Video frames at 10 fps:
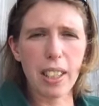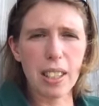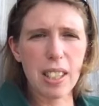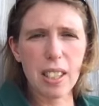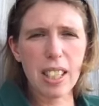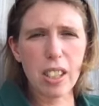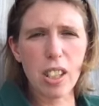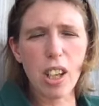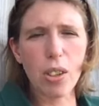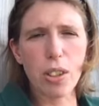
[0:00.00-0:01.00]
There's
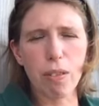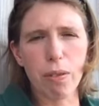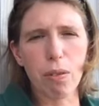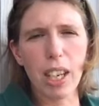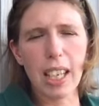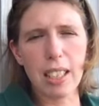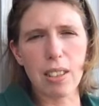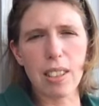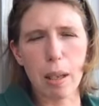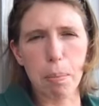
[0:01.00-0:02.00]
lots of really
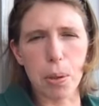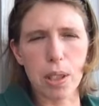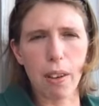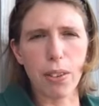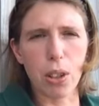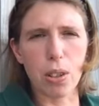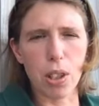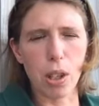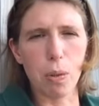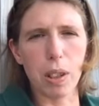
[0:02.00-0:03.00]
simple stuff you can
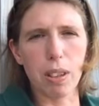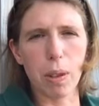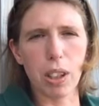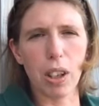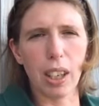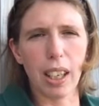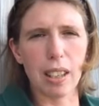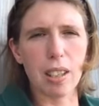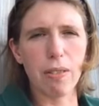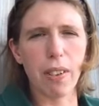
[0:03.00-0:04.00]
do with cooking.
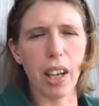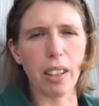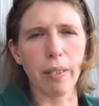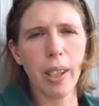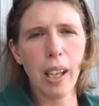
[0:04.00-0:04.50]
It's fun.